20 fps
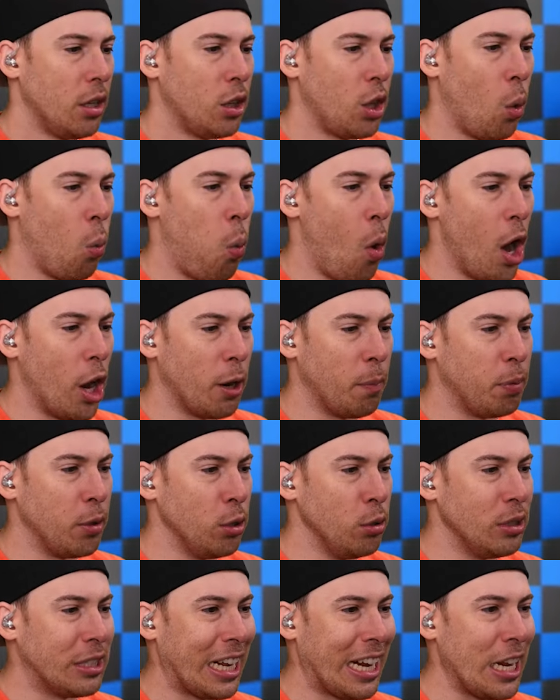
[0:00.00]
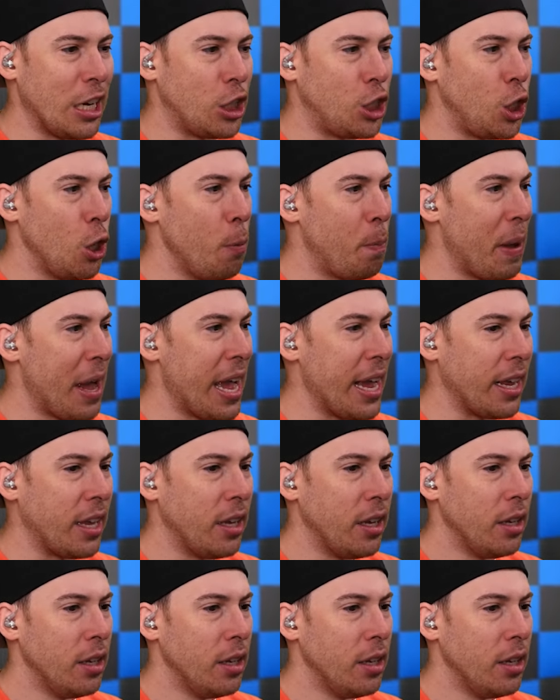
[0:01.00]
The water balloon's getting too big.